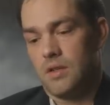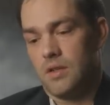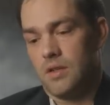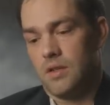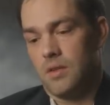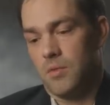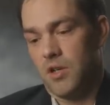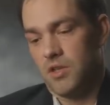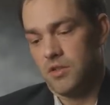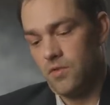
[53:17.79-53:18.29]
and
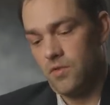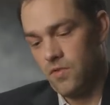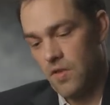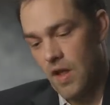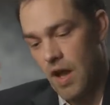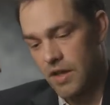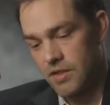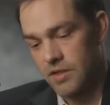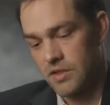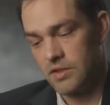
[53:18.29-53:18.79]
the muzzle
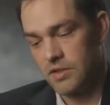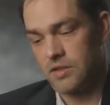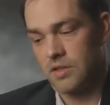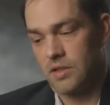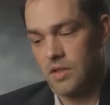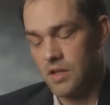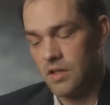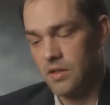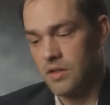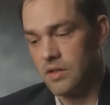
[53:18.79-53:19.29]
flashes
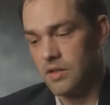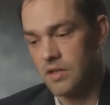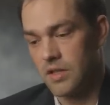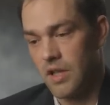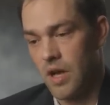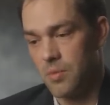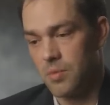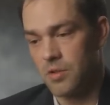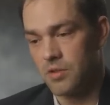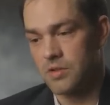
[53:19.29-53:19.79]
and the
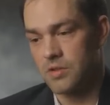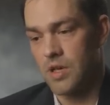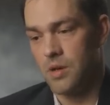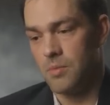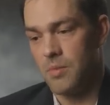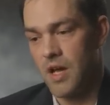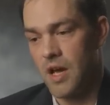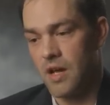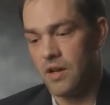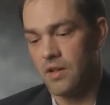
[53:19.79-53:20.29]
snipers
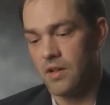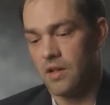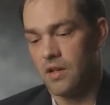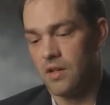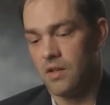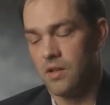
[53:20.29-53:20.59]
coming out of